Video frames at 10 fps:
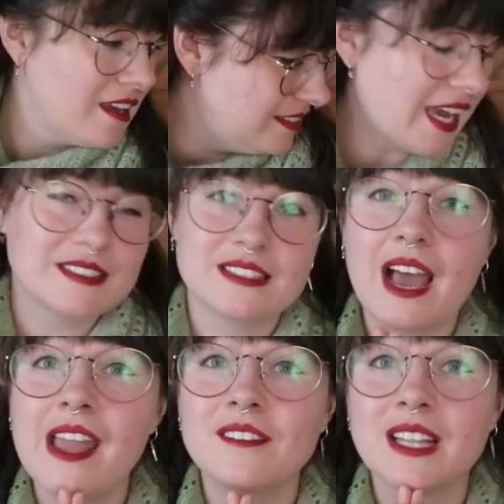Yes,
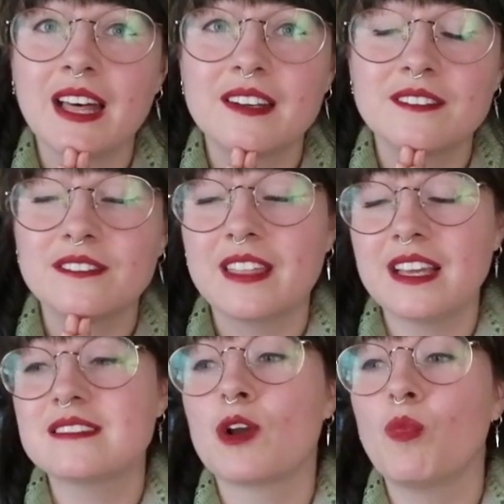I have a lot of
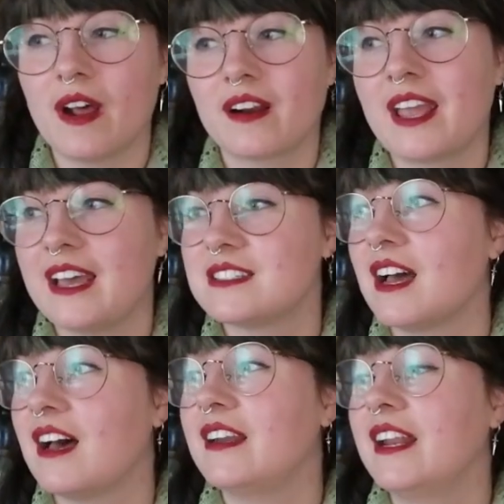things I want to cast
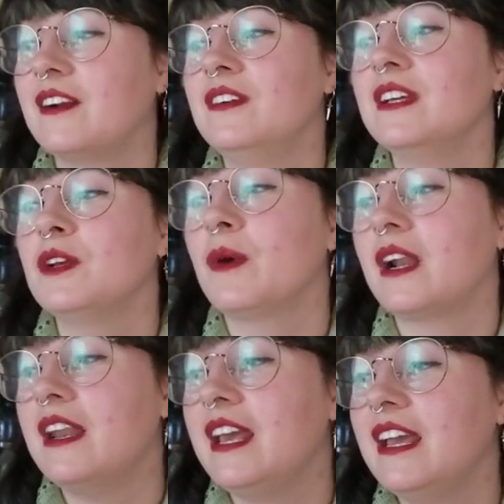on and I really
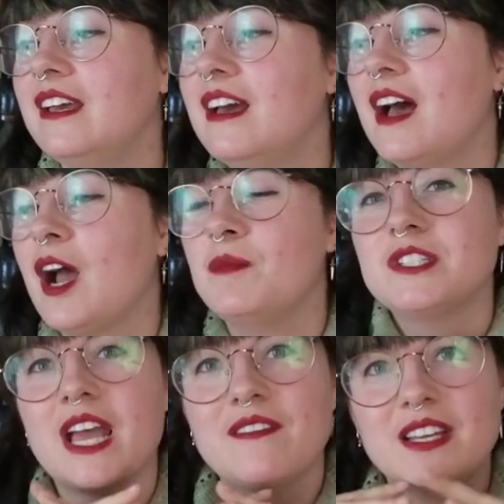want to knit. I'm
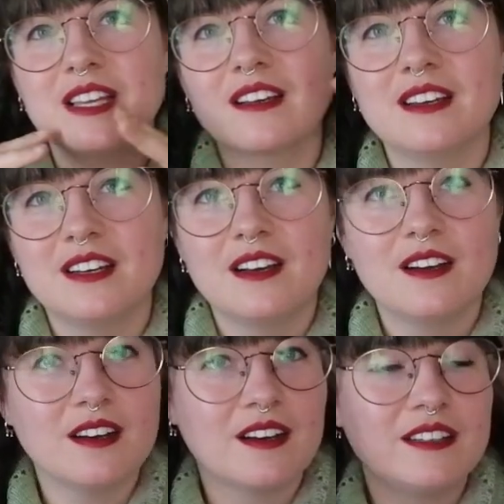just
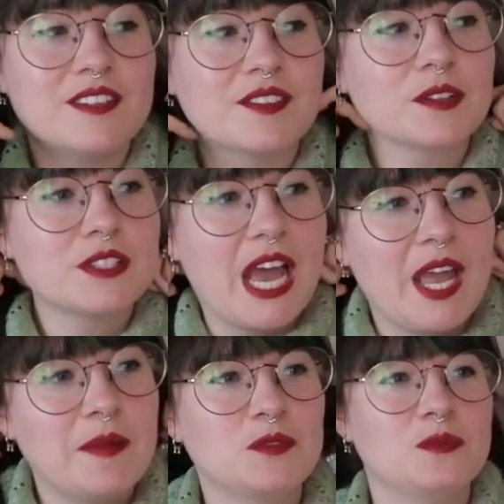having a difficult
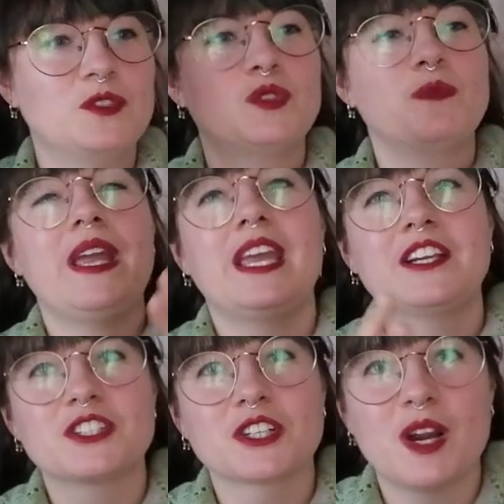time
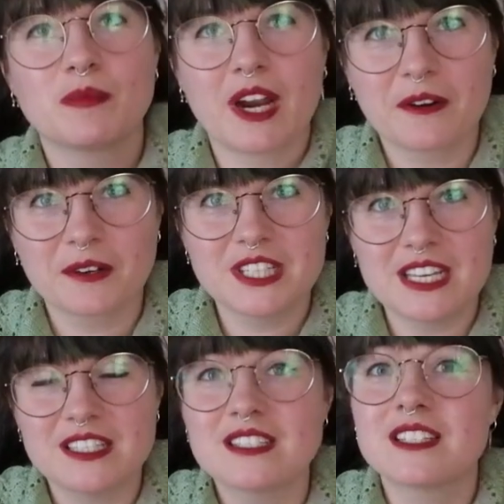making sure I'm
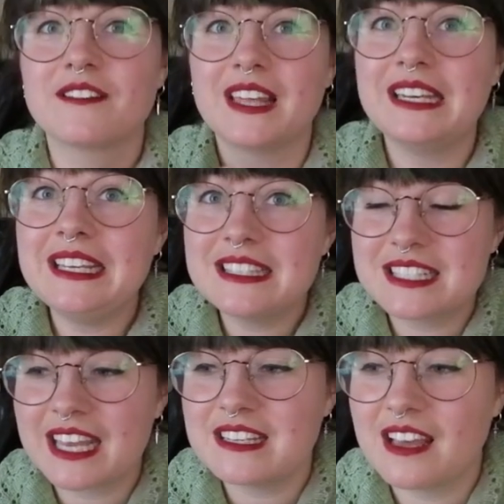prioritizing stuff that needs
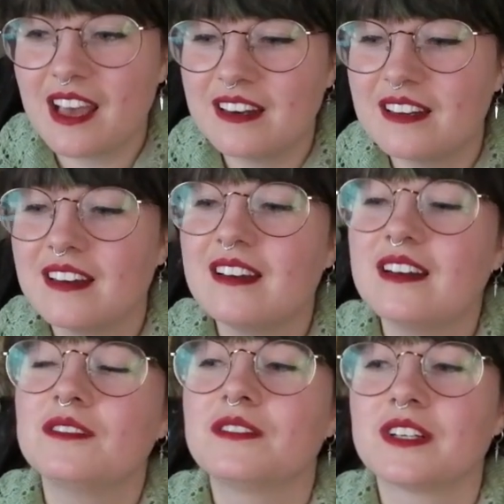to get done
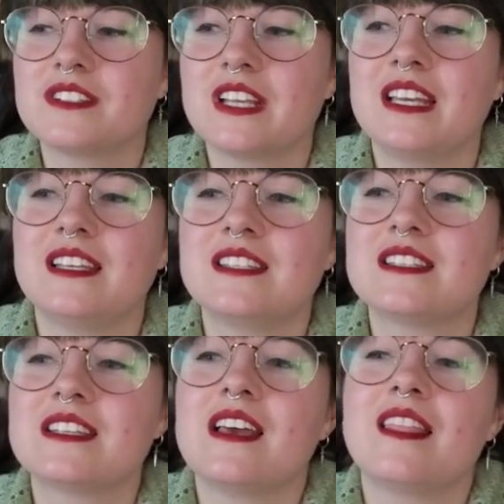
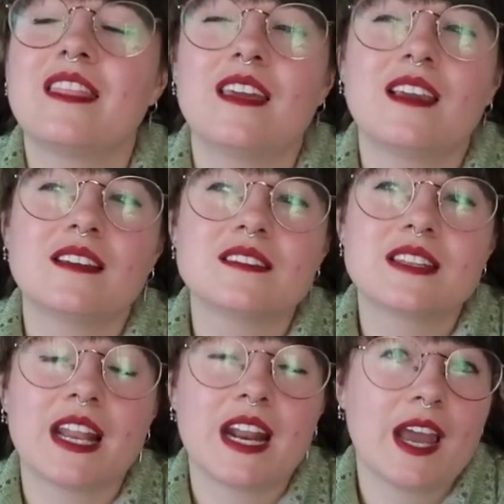versus
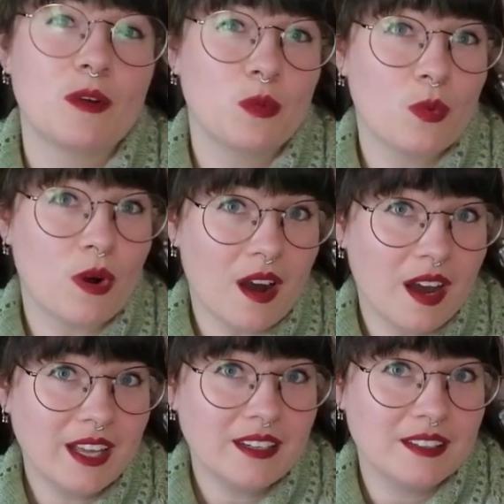things that I
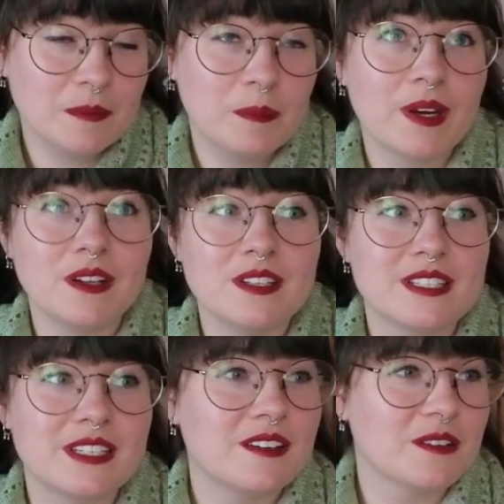want, but
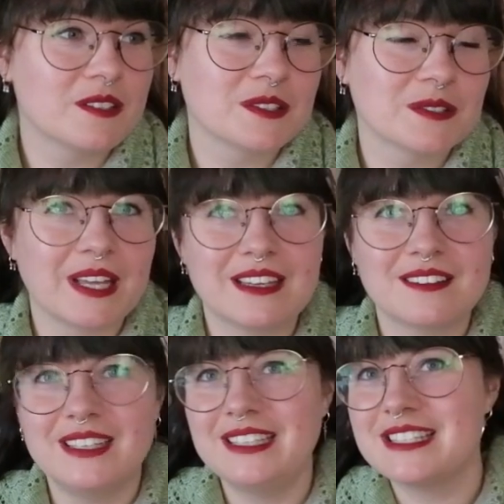isn't also
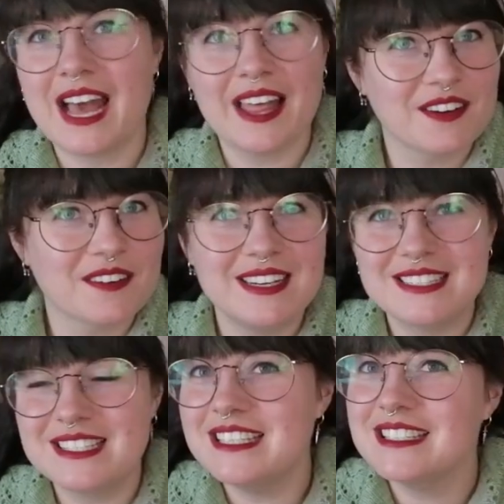like it's not the
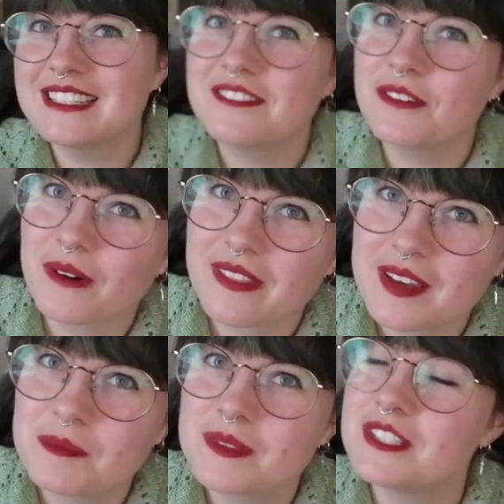right season for
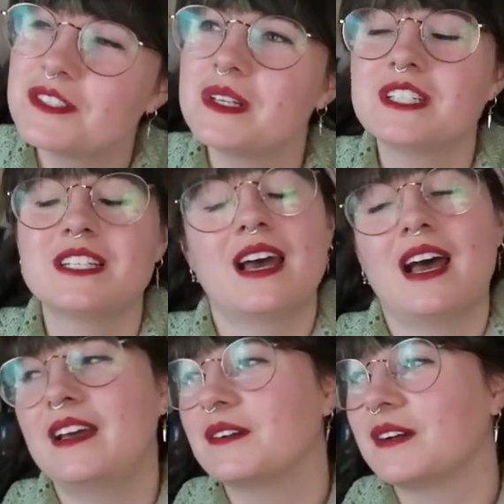them situation.
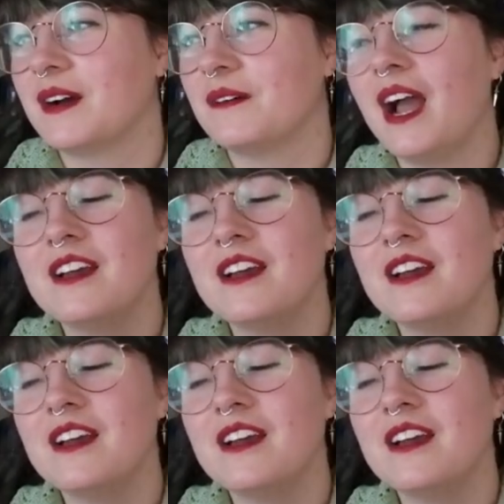I don't know.